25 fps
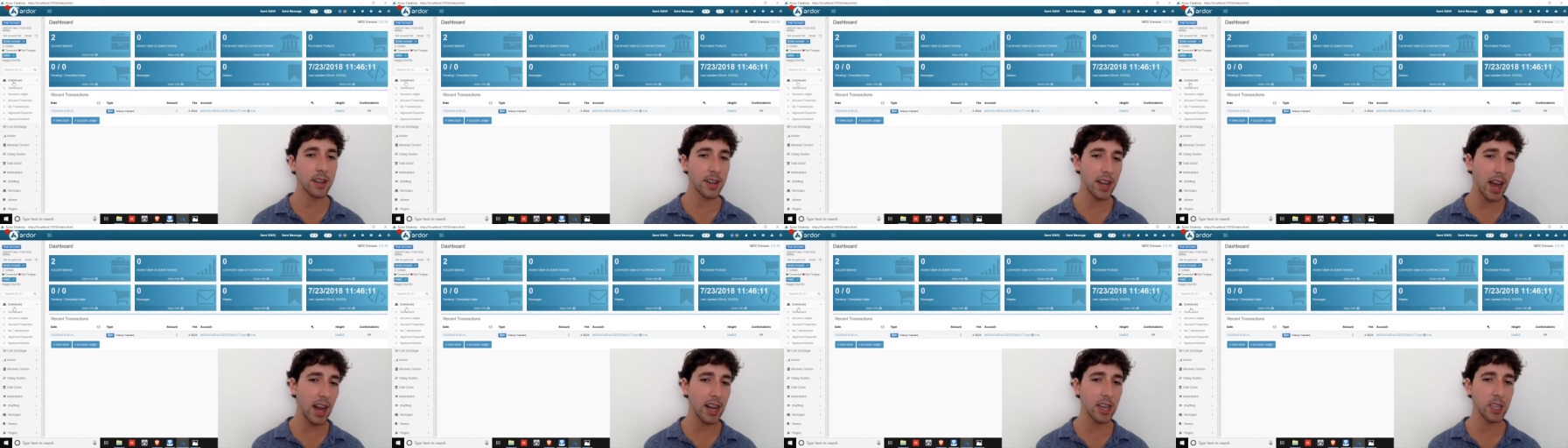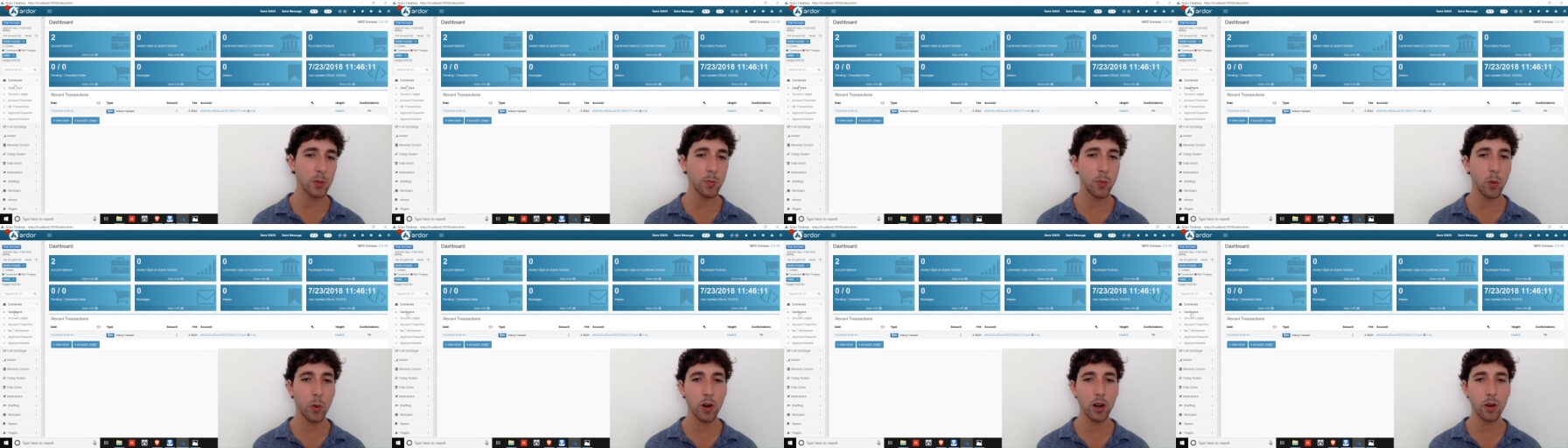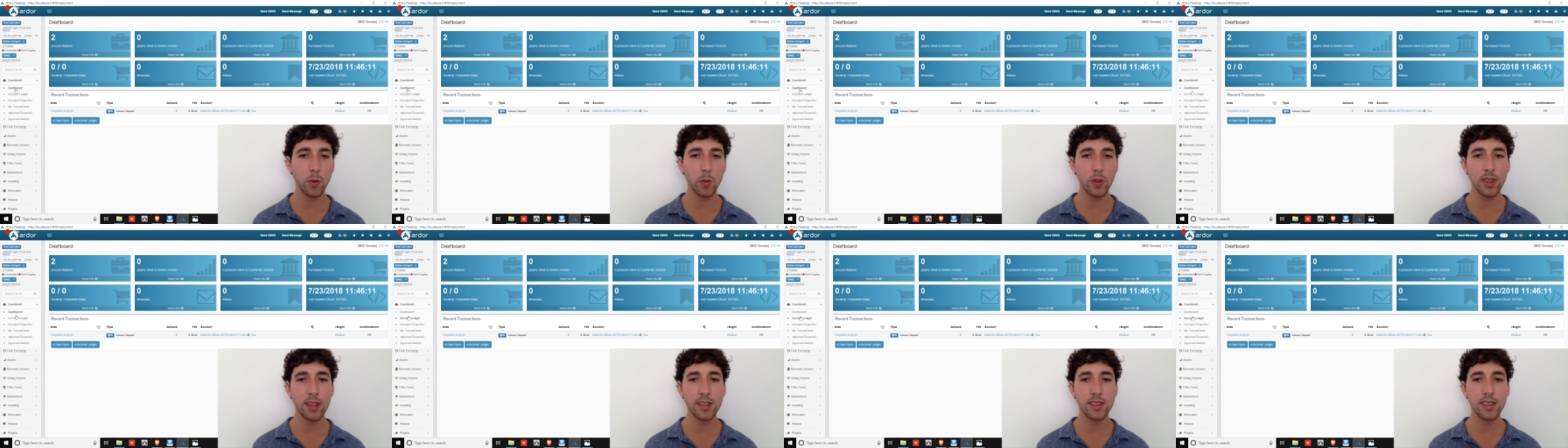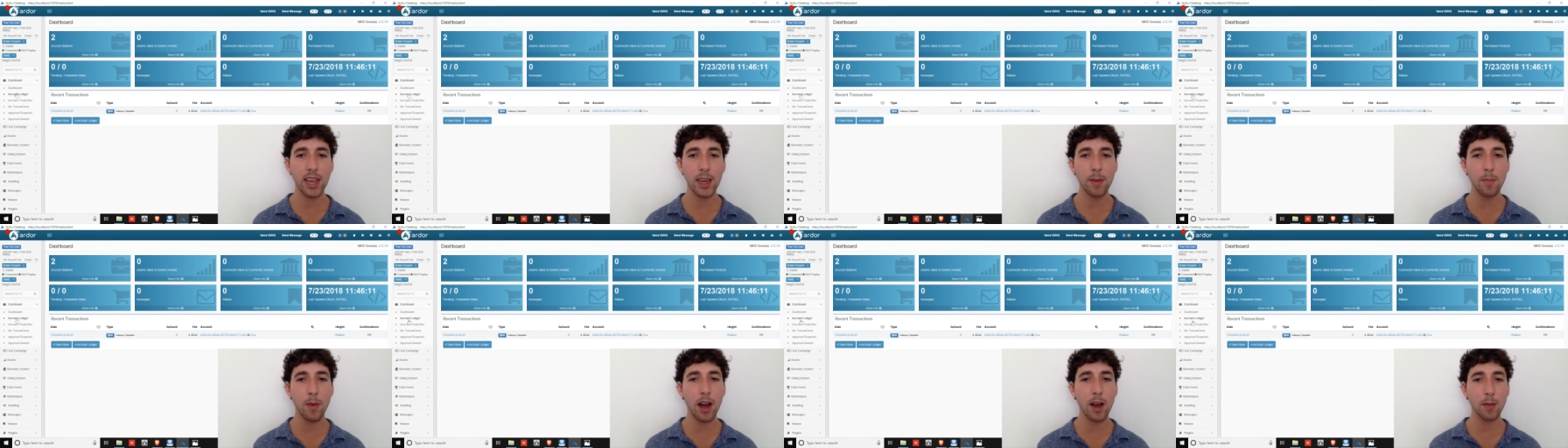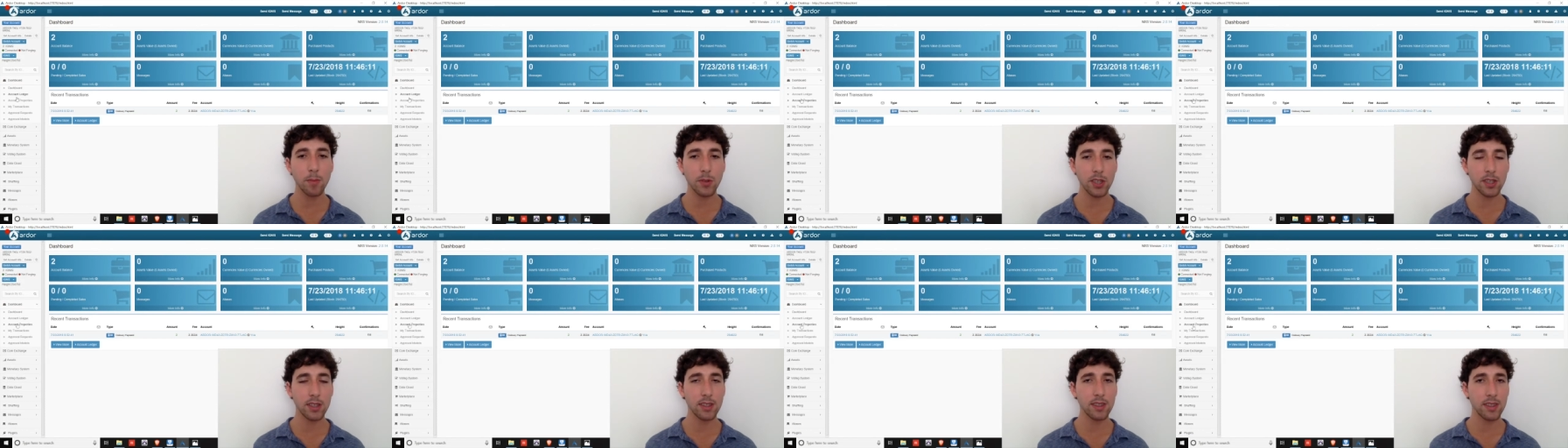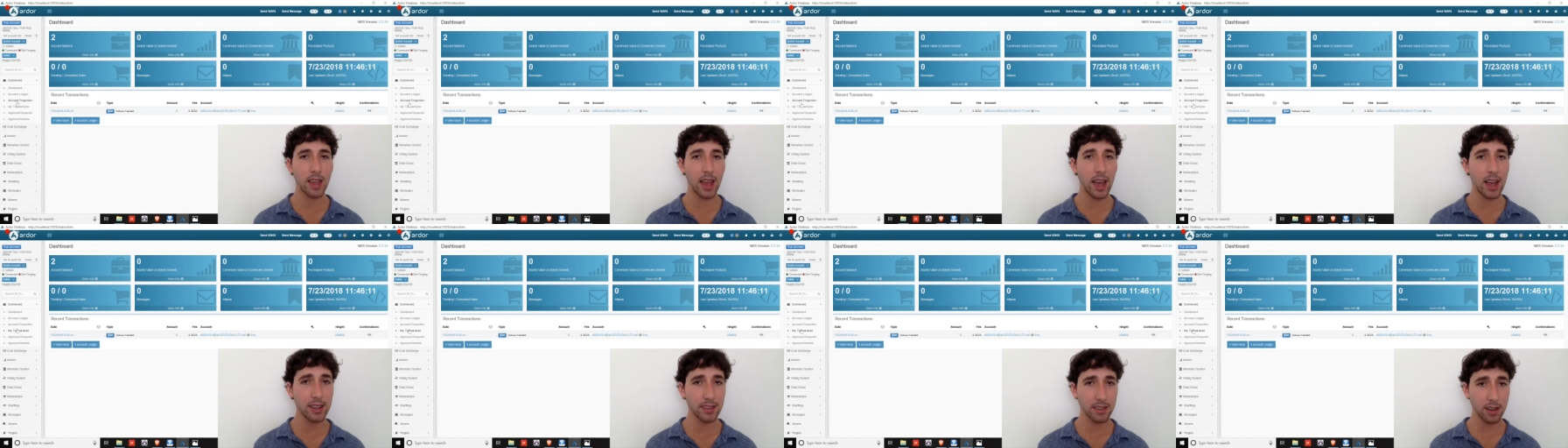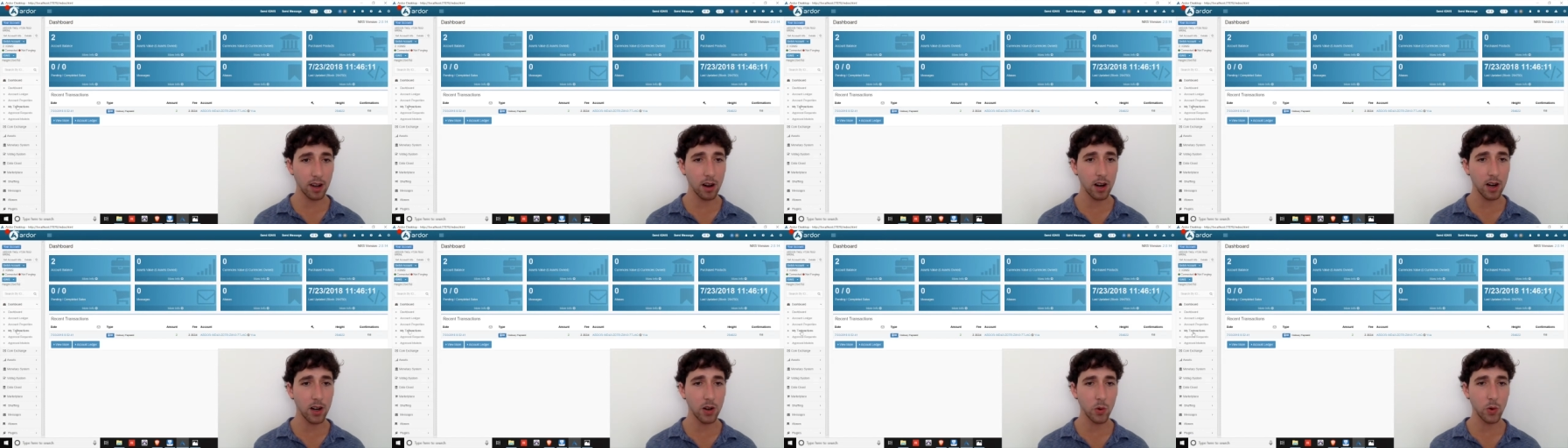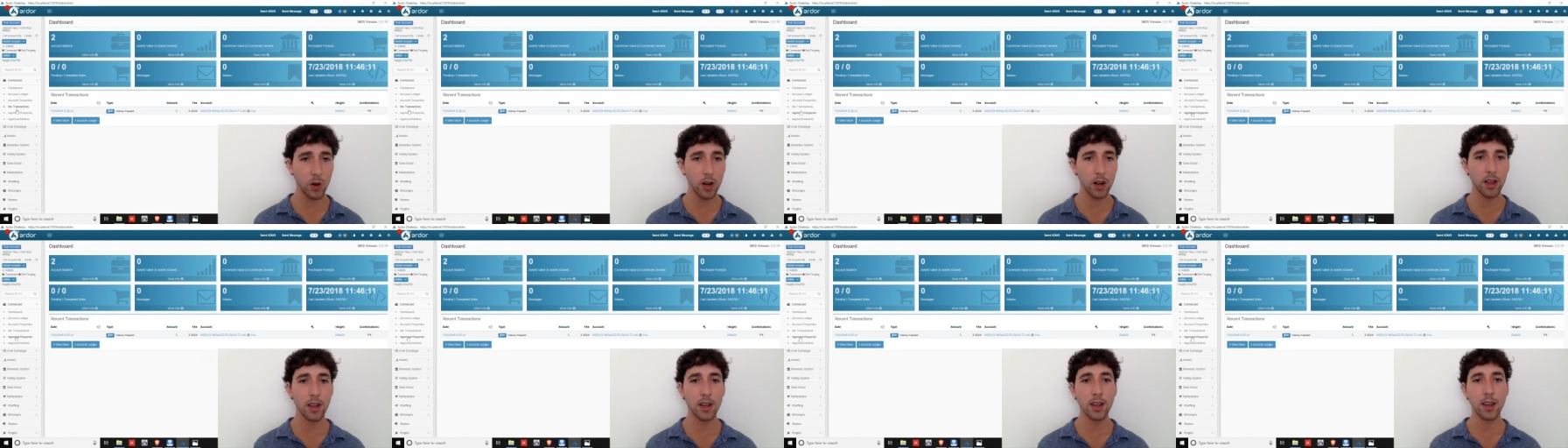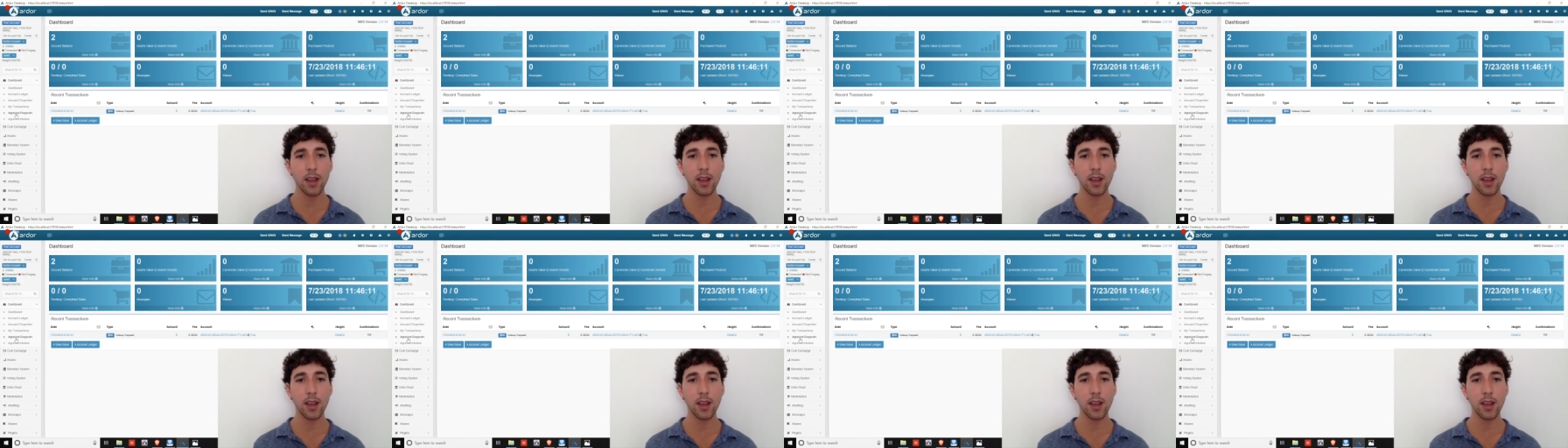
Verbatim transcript: dashboard with the same options as Ardor.